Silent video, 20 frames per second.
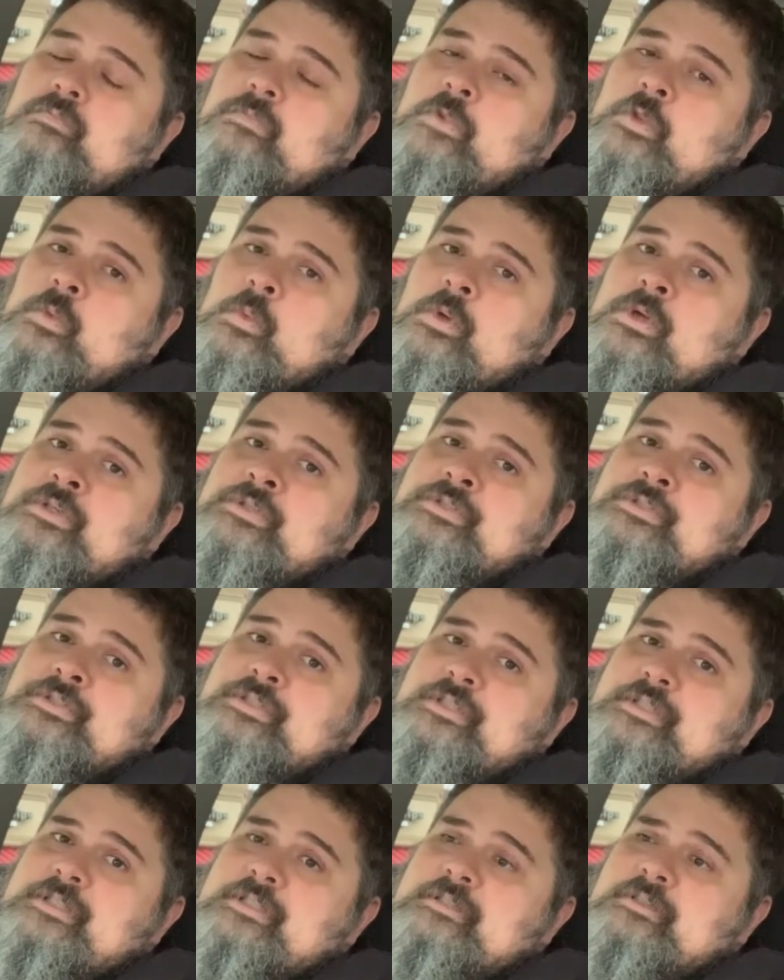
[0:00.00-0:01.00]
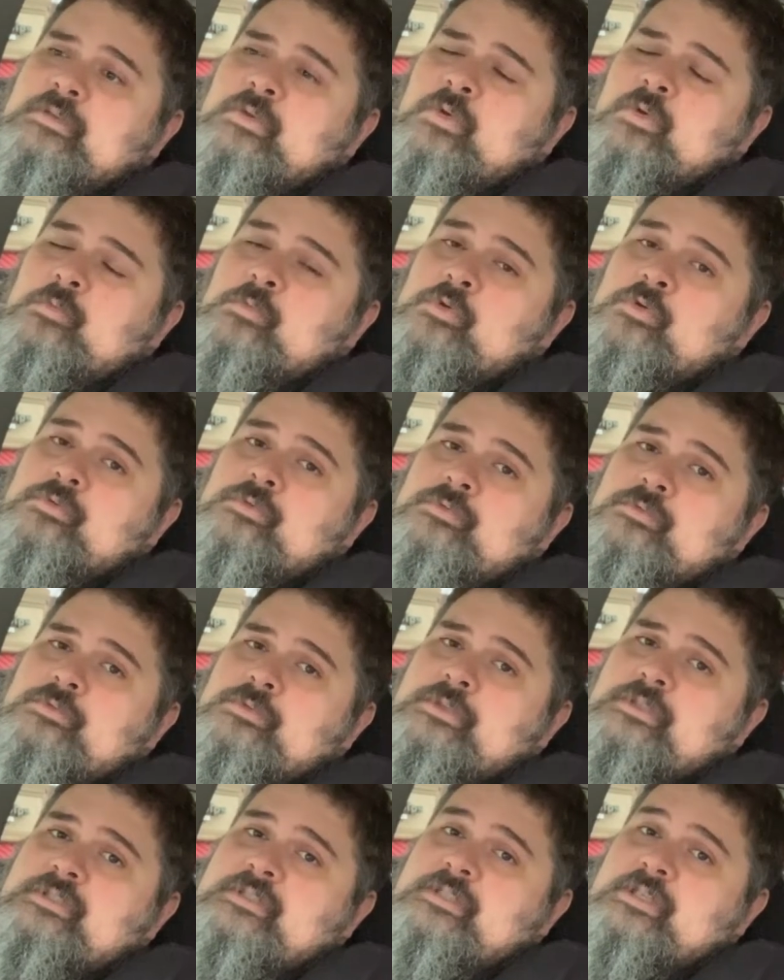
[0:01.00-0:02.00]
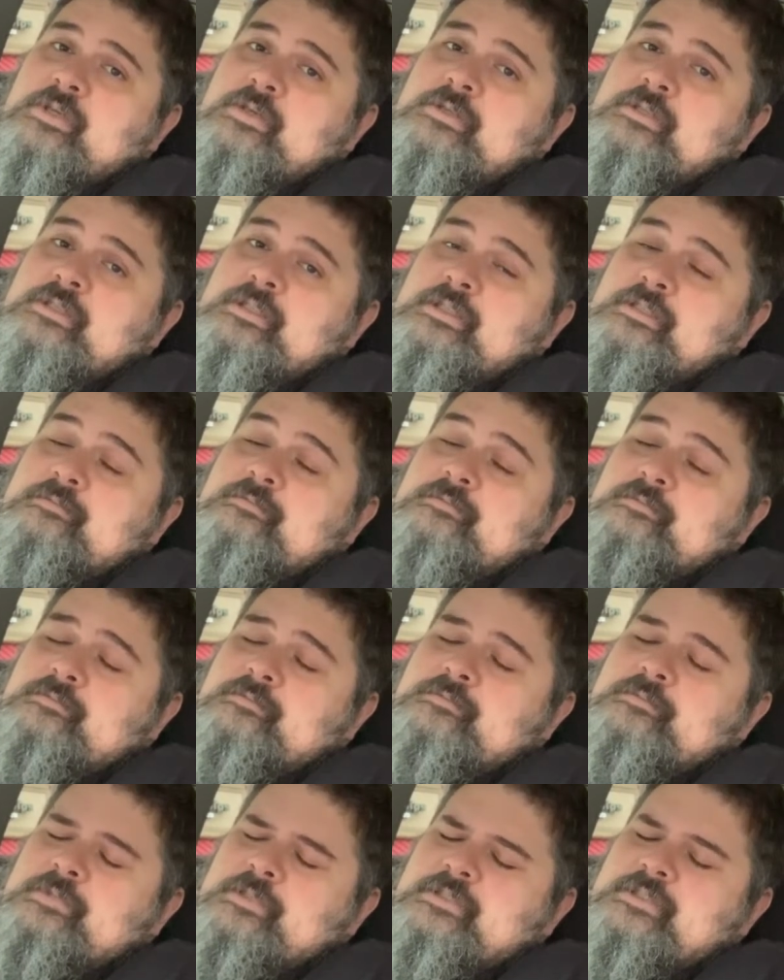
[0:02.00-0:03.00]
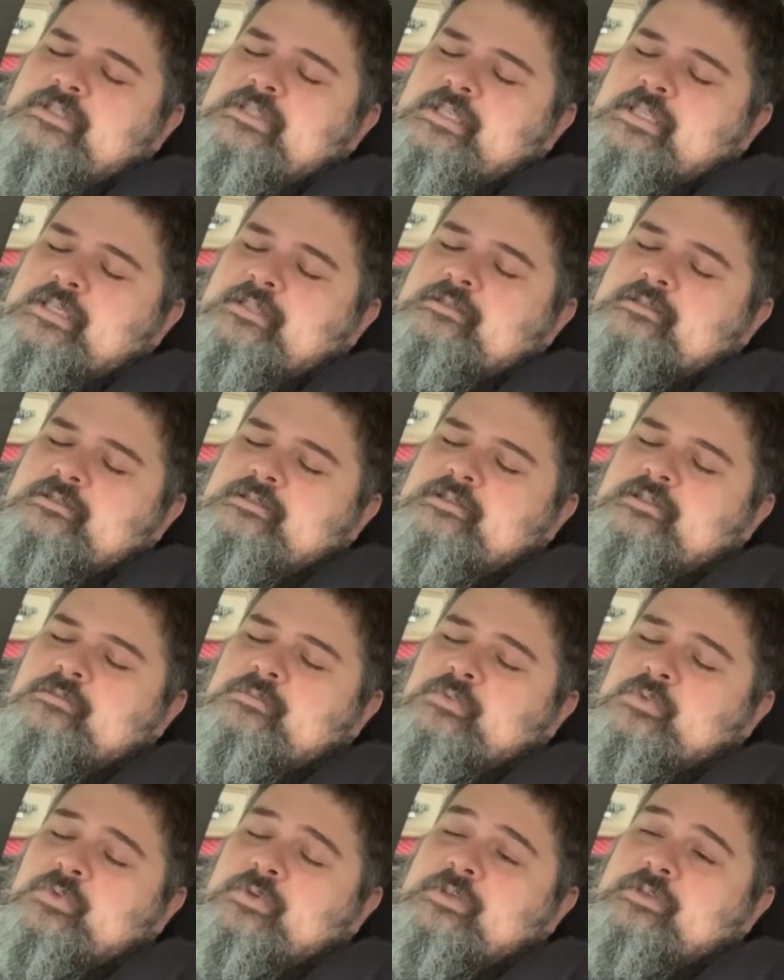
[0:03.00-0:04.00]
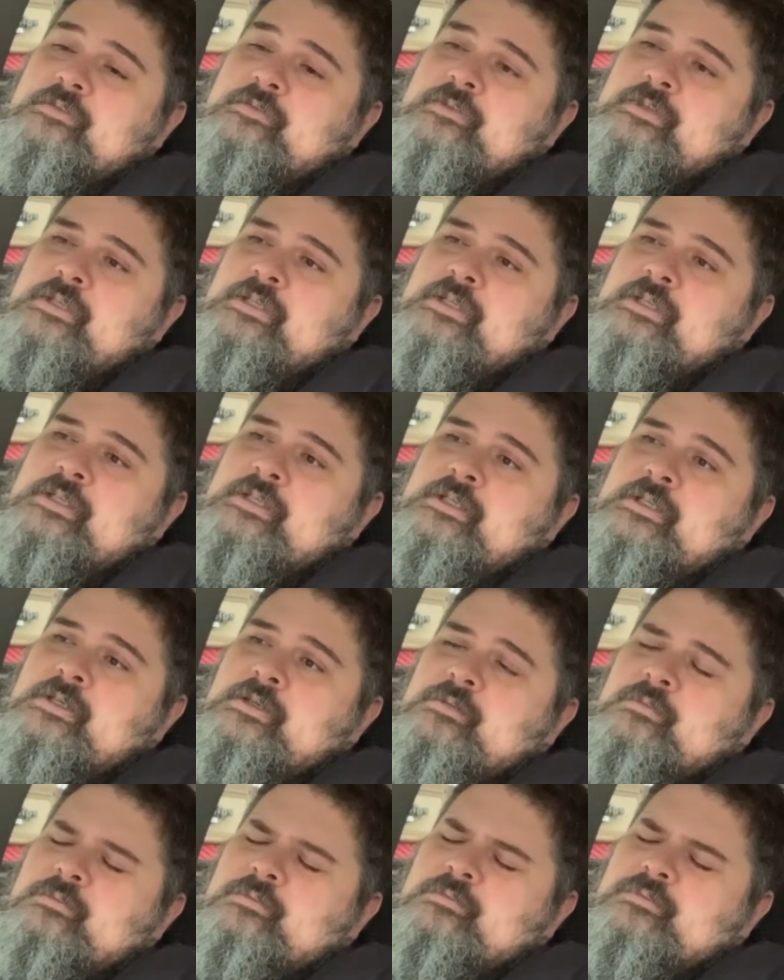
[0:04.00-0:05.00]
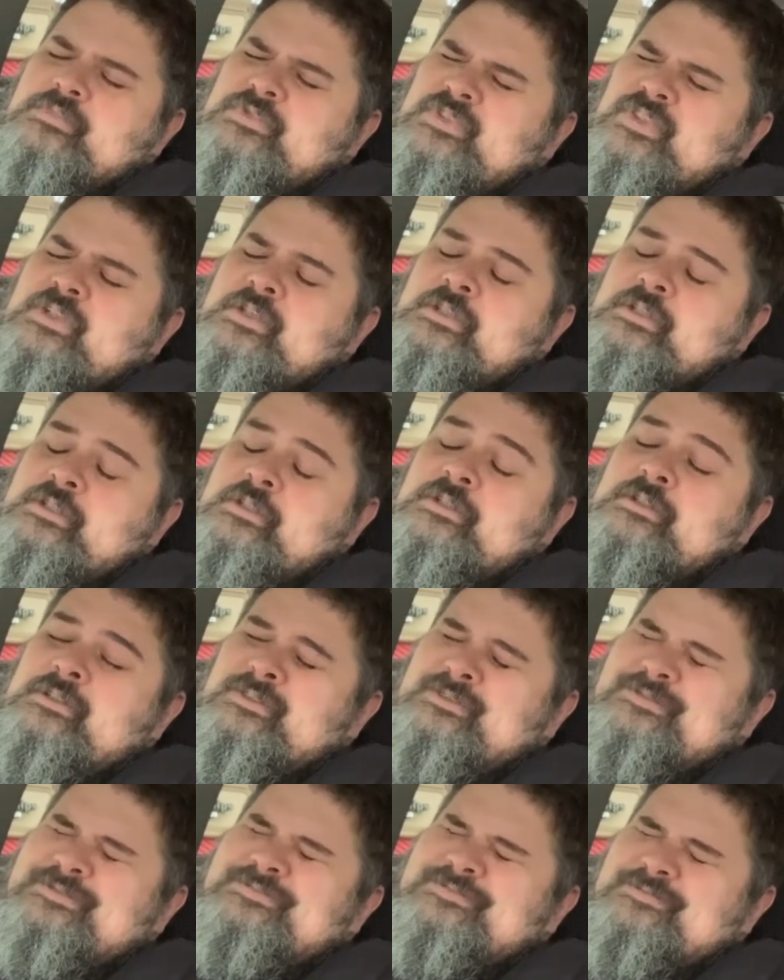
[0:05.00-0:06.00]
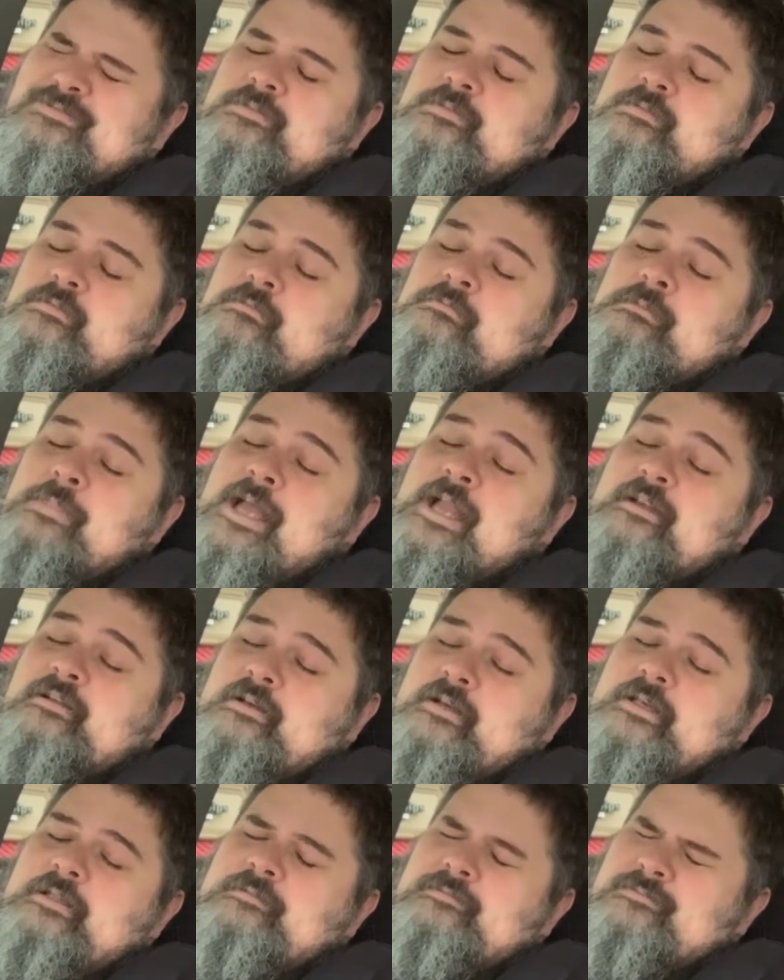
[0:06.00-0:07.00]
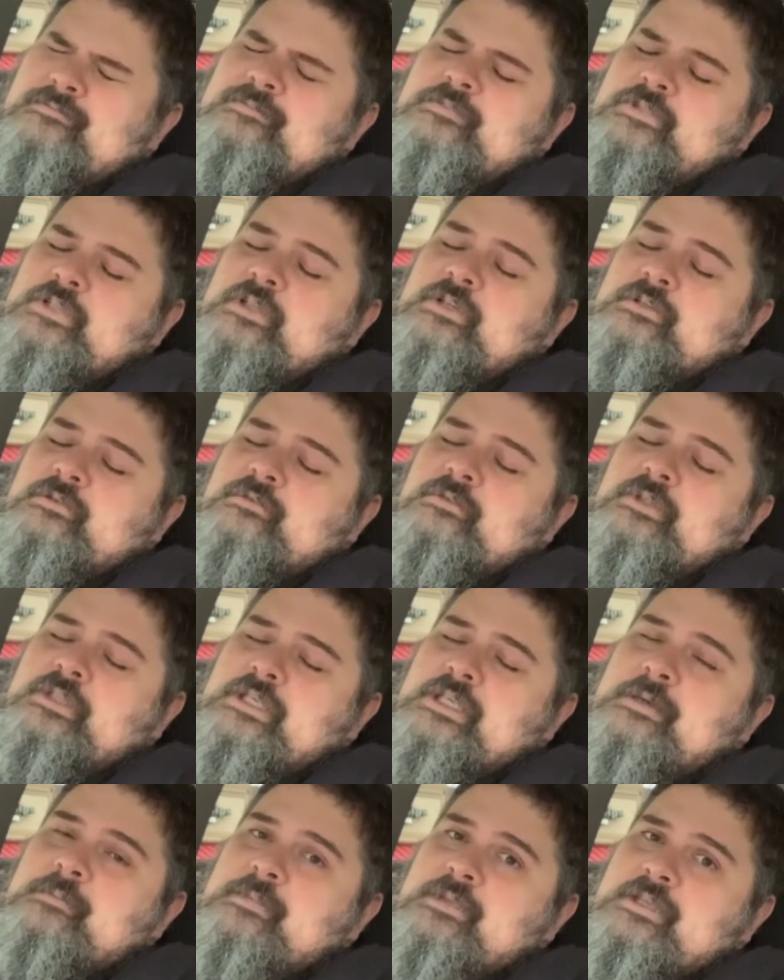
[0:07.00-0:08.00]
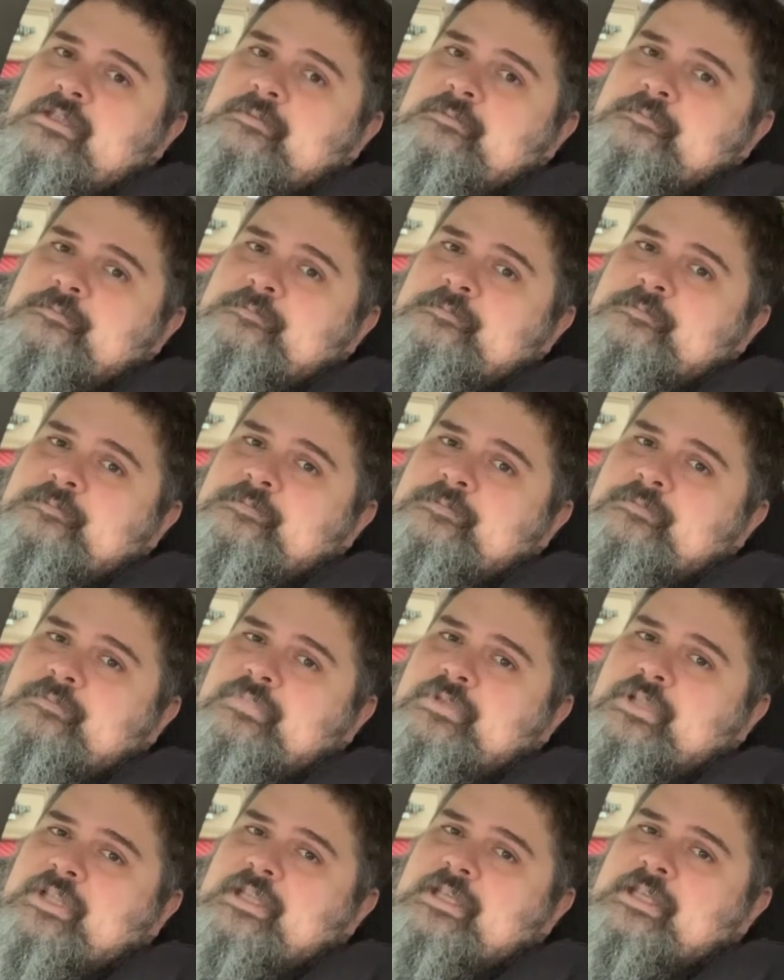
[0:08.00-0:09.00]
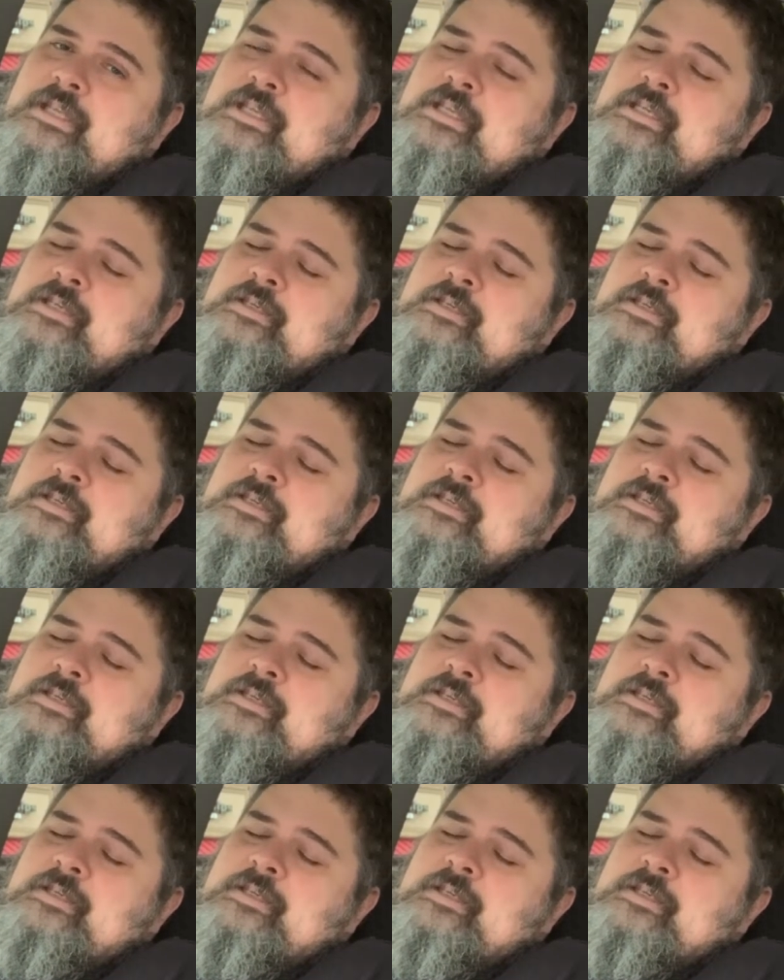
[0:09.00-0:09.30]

Worse than normal. It's go, it's getting to the point of starting to migraine starting to really come in play.